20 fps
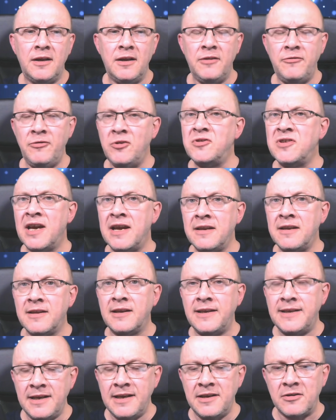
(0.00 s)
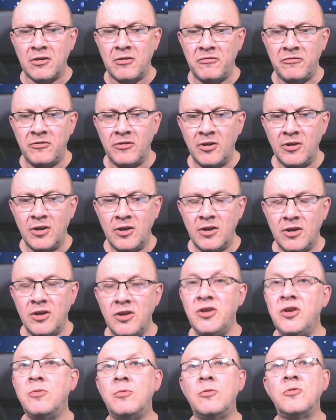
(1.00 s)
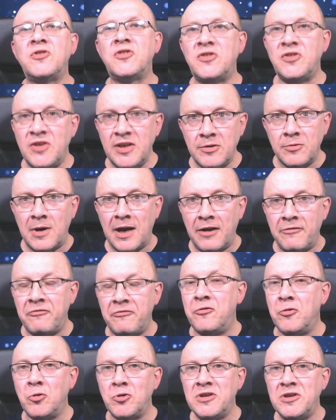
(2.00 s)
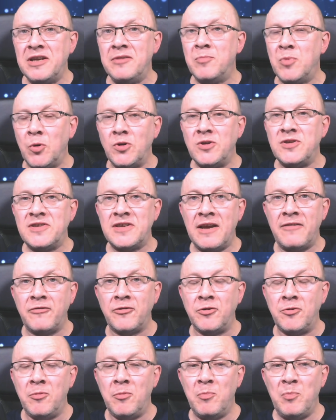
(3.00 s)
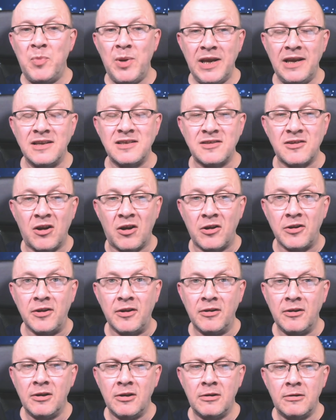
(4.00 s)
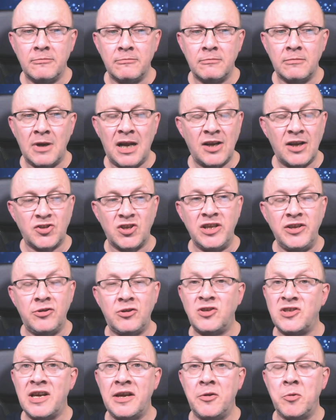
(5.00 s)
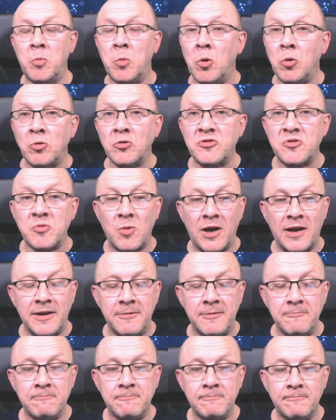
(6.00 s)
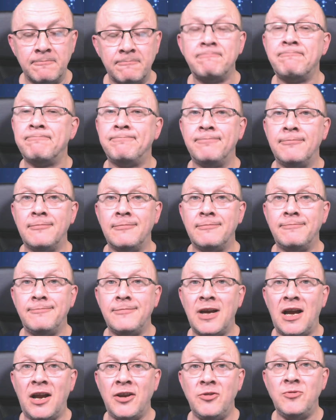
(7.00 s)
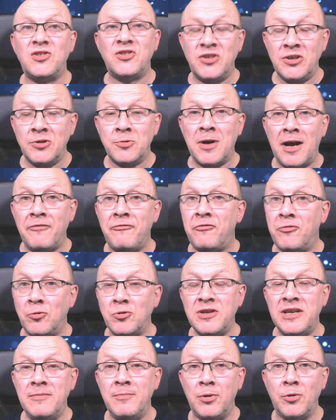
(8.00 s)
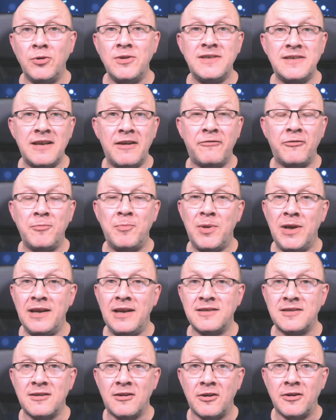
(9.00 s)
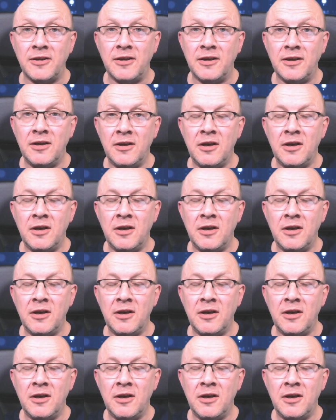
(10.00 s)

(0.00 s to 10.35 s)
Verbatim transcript: if you take the lid off, you will still have 14.7 psi. Actually, you could take the walls away and you'd still have 14.7 psi.